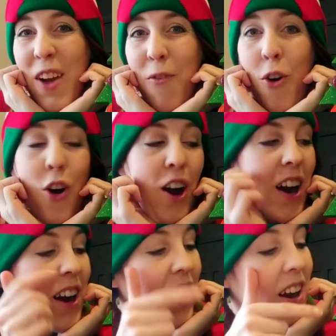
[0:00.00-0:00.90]

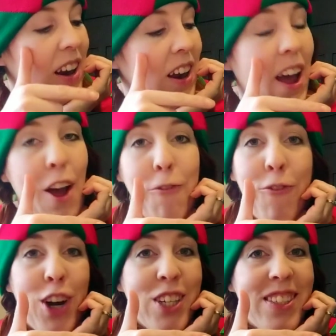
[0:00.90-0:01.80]
For our
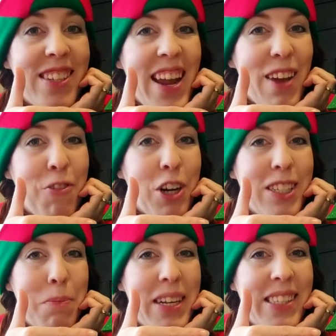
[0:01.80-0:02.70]
first day of
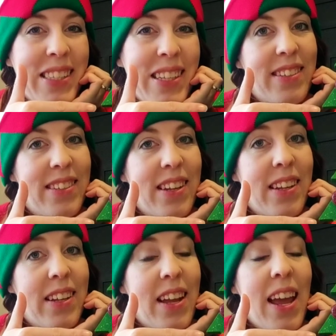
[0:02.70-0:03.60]
Christmas.
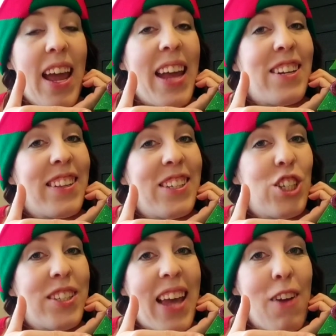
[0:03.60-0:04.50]
A
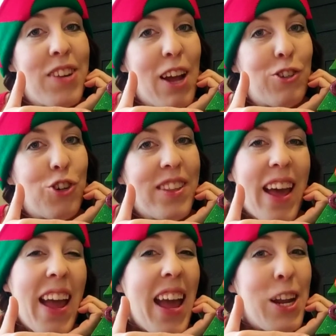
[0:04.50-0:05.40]
delicious countdown tree
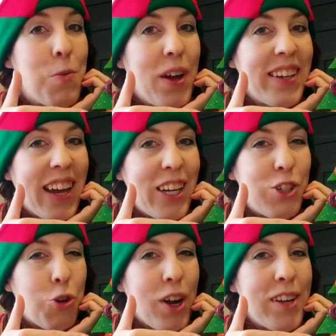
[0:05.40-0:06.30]
that anyone can
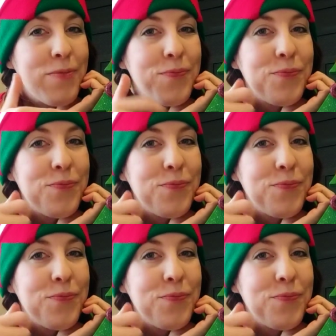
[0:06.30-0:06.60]
enjoy.